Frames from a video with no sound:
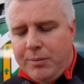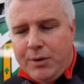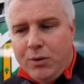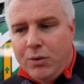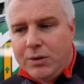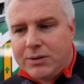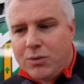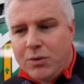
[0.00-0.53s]
we
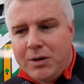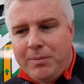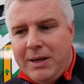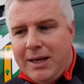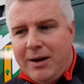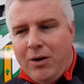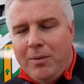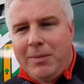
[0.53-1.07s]
know is going to
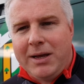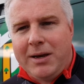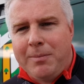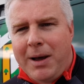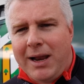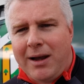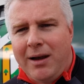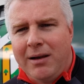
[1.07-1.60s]
be an
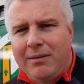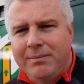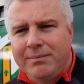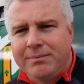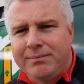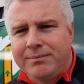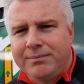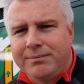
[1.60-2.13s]
almighty battle
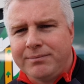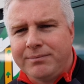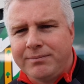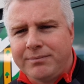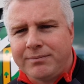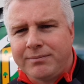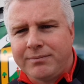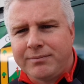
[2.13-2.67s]
it's kind of a